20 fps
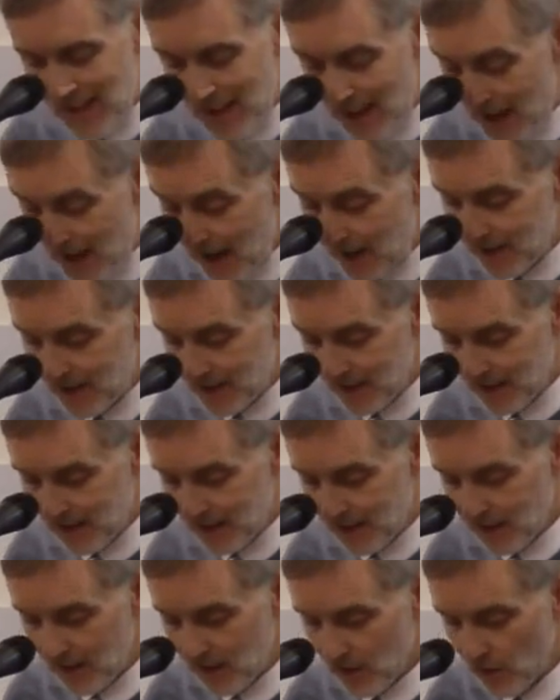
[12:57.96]
Yet,
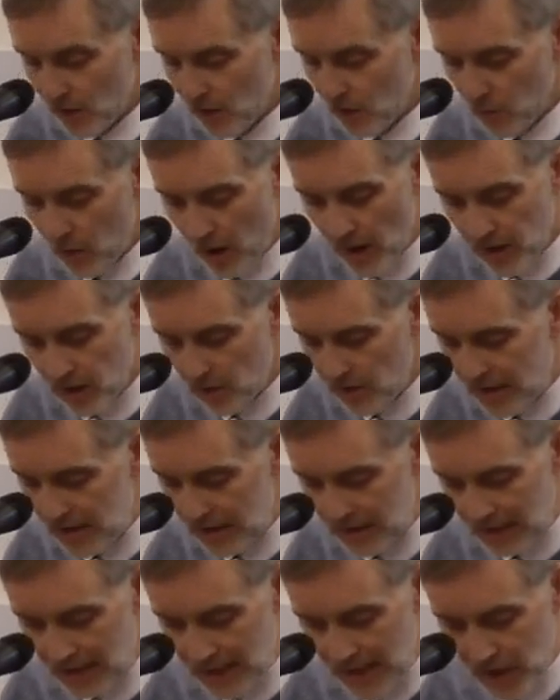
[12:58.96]
the one who
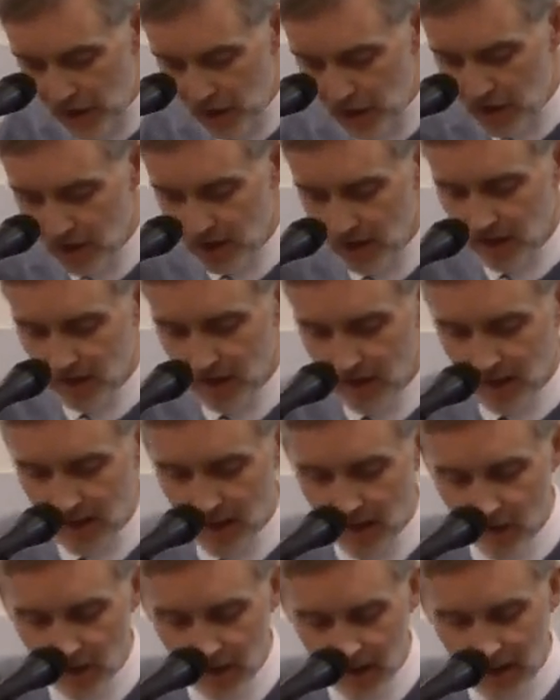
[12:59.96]
is least
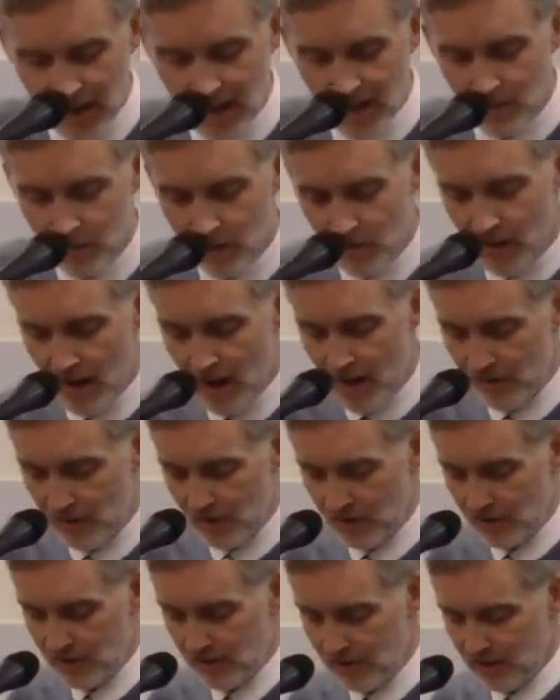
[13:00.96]
in the kingdom of
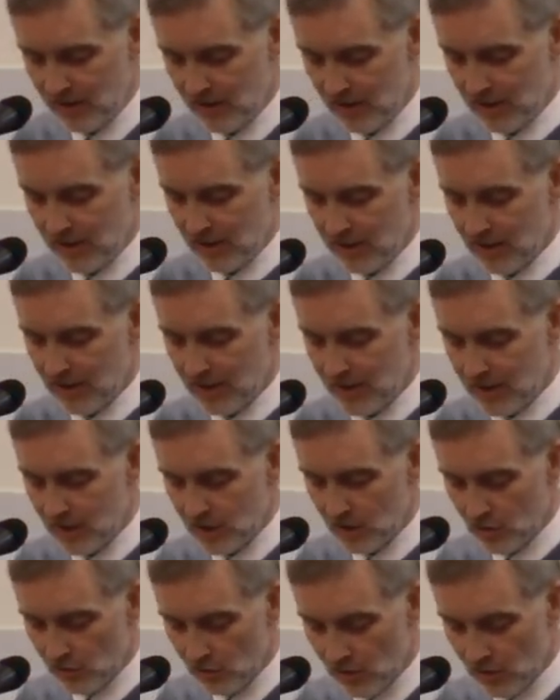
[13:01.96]
heaven is